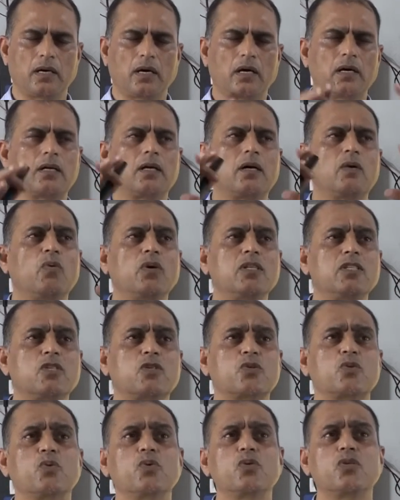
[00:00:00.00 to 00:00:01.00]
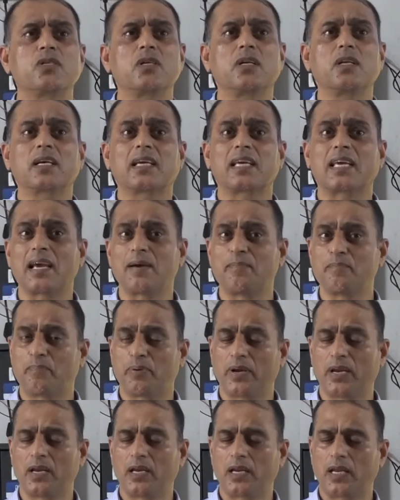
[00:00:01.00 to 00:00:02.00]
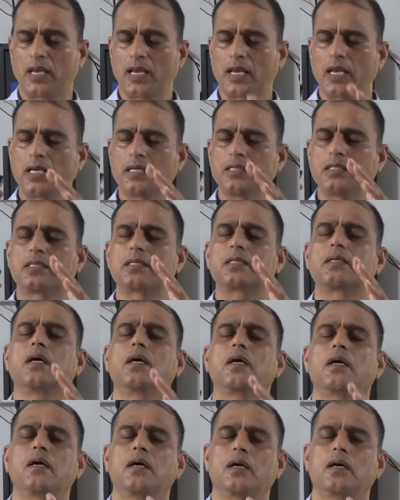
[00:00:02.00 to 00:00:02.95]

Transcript: or one social campaign is